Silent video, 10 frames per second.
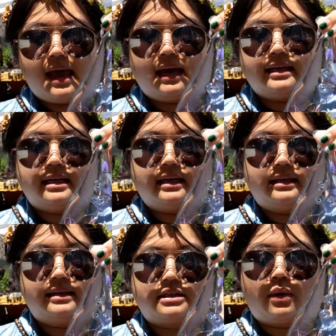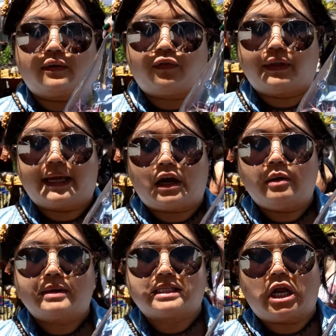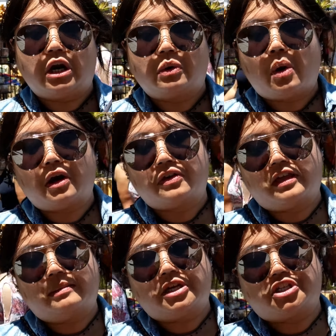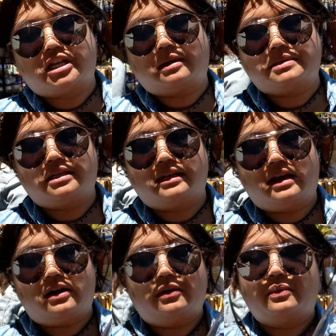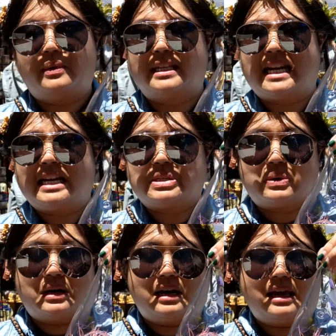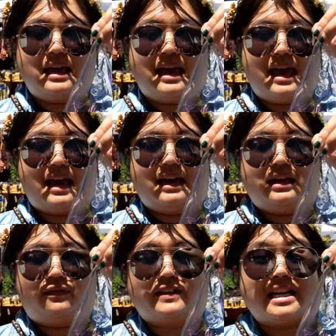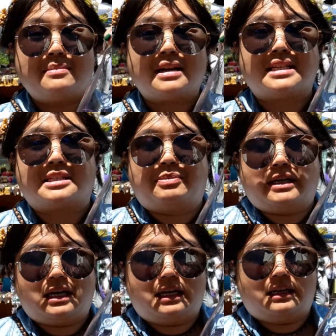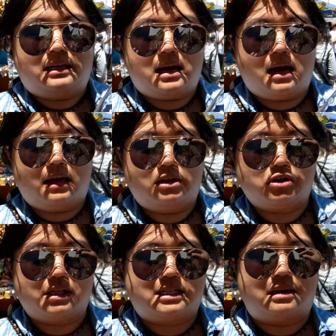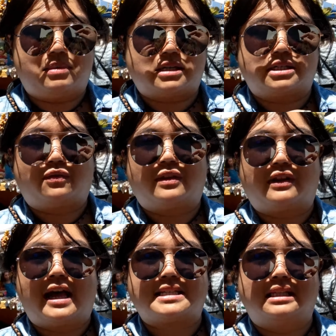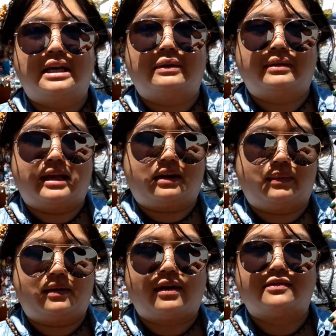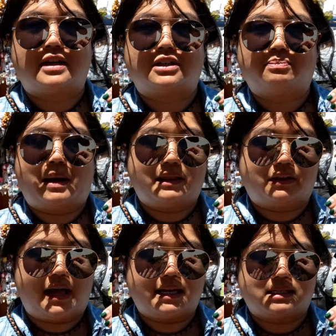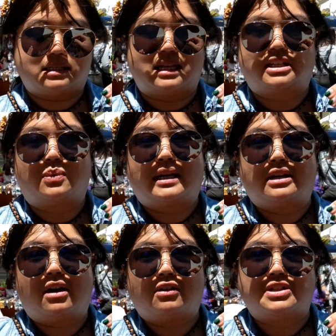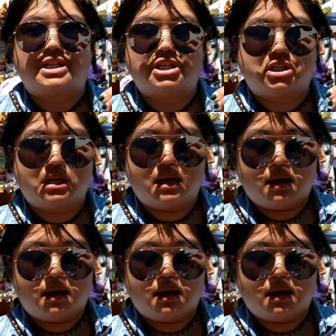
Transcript: and I was going for like almost an underwater theme-ish type dealio with a dinosaur. And for $10, that's pretty good. Usually $10 is for the glass alone. Like whenever I tried to buy the glass, it's like $20 each.